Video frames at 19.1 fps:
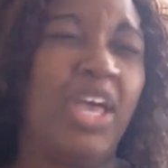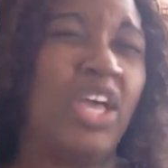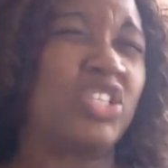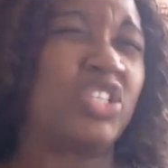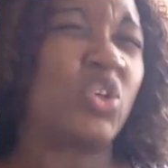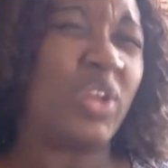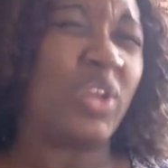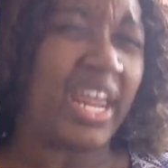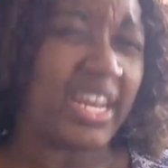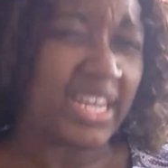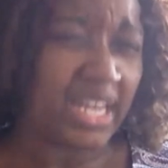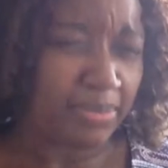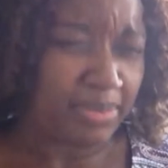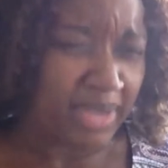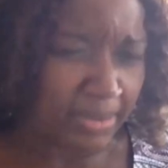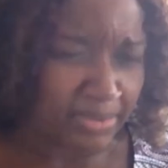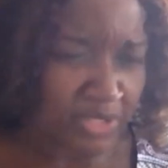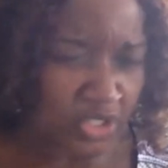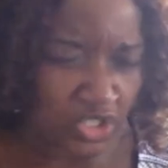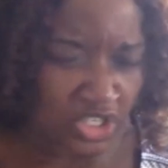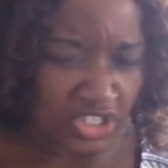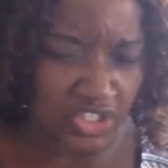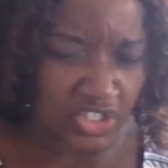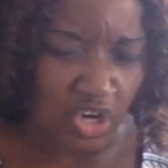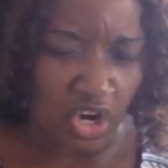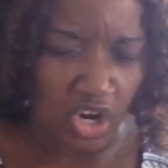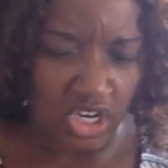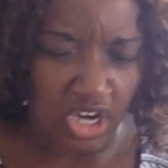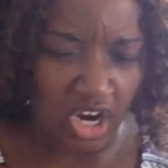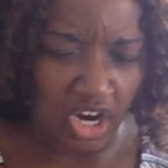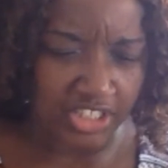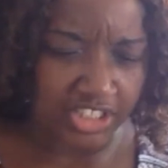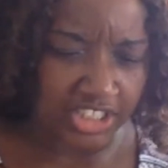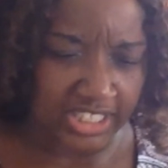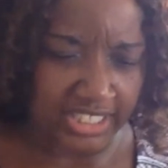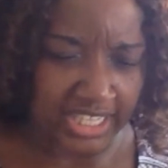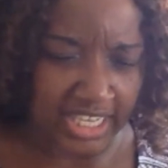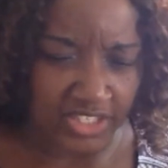so that they'll be able to discern, Lord
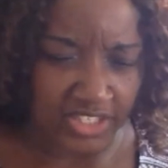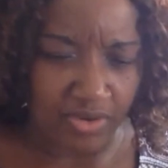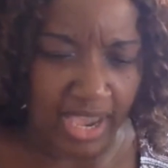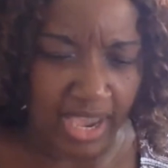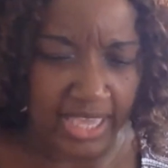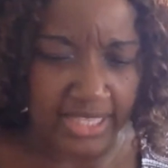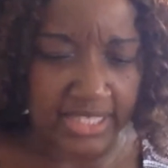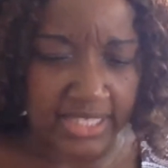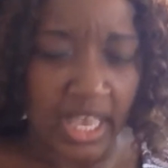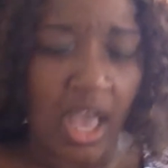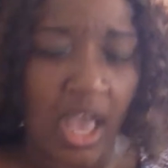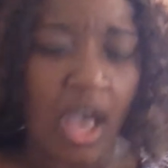Jesus Christ,